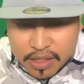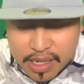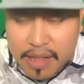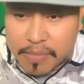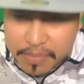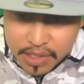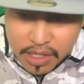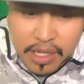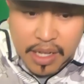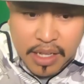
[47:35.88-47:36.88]
Damn. Yeah.
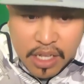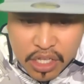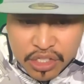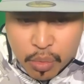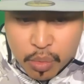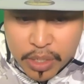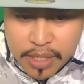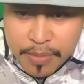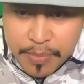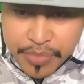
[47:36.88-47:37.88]
Okay. We do
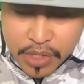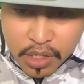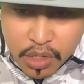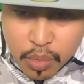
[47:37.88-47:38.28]
everything virtual, dude.